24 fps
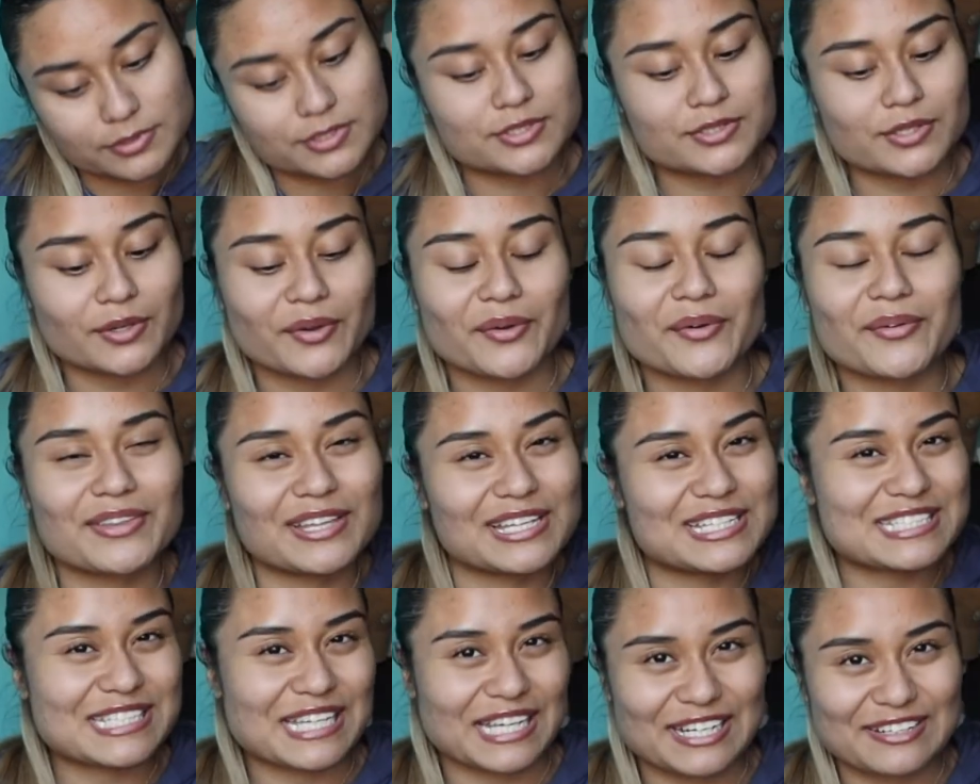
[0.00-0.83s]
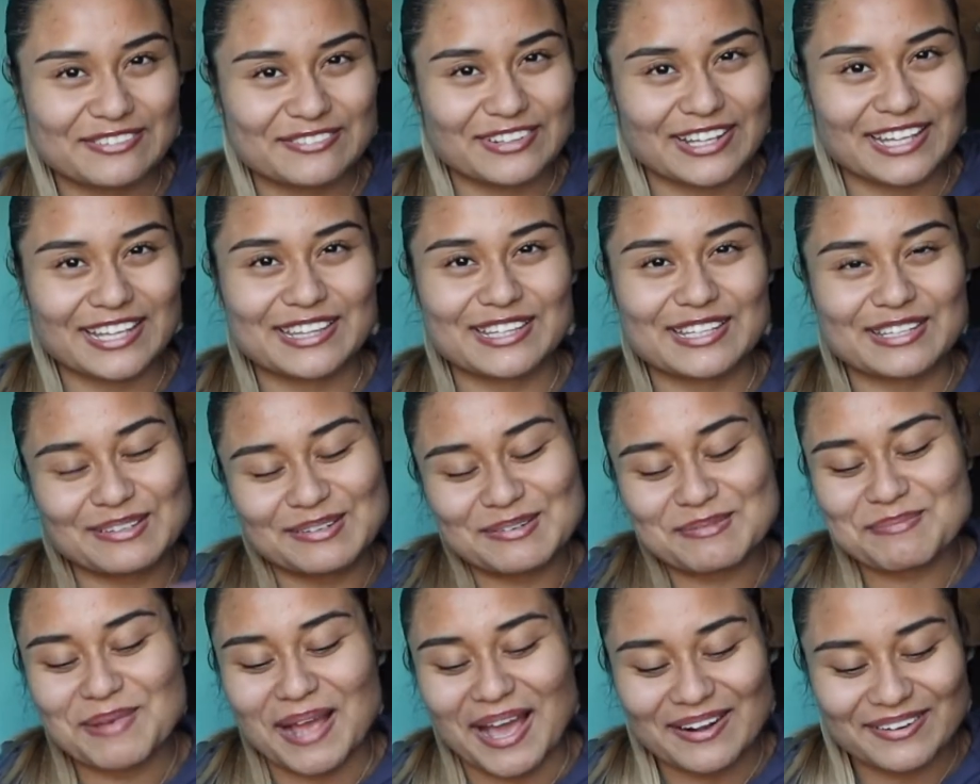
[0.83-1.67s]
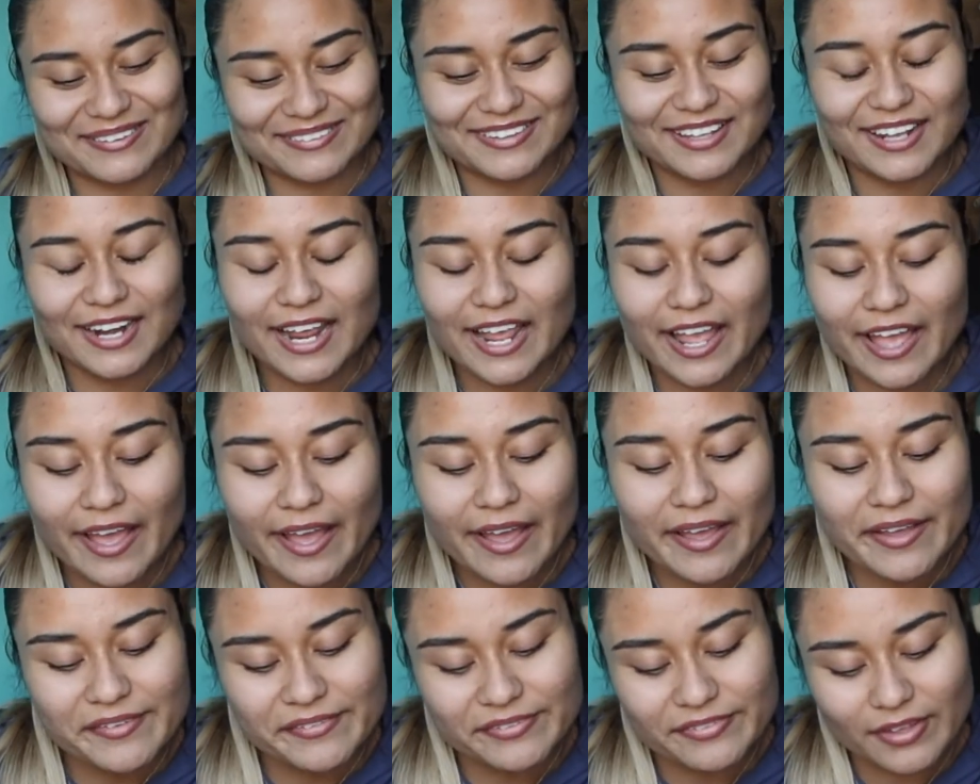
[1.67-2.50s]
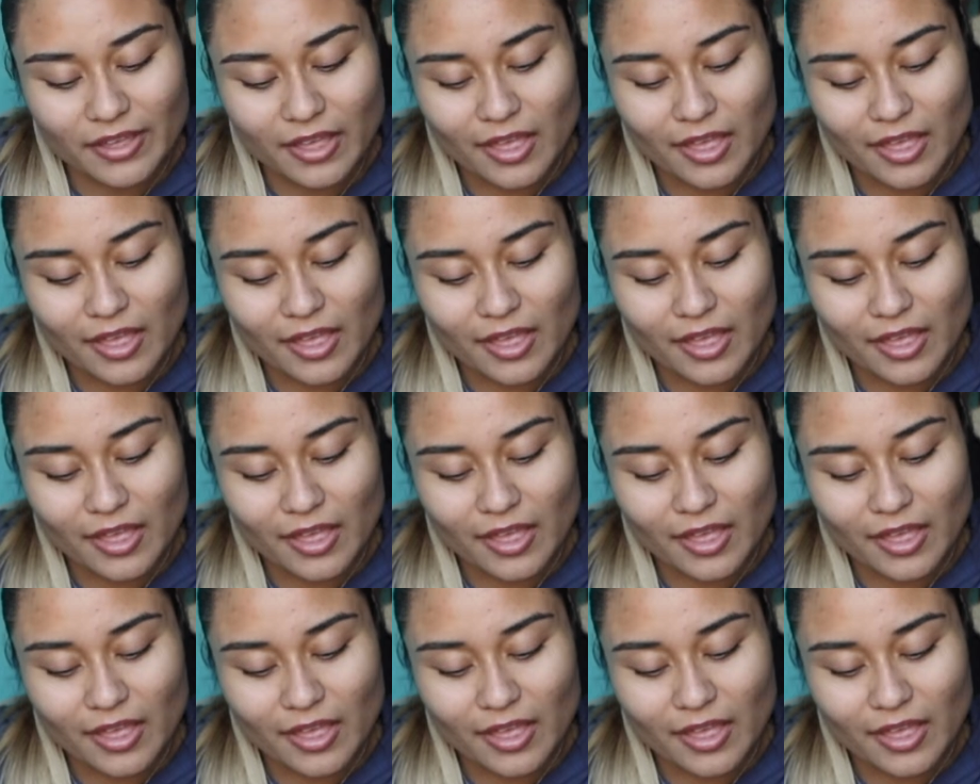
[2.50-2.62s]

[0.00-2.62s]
So that's kind of like the little pattern that I have.